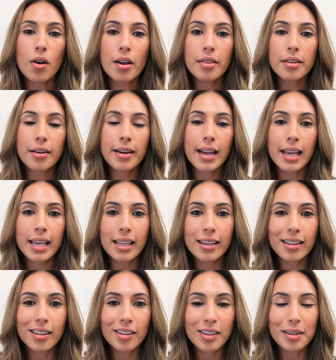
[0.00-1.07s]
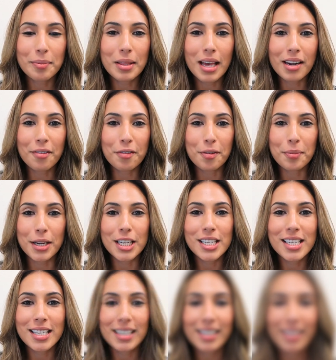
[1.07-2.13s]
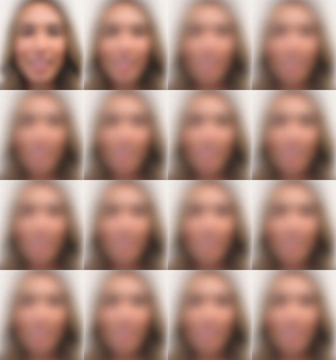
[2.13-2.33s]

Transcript: on there and look up that information.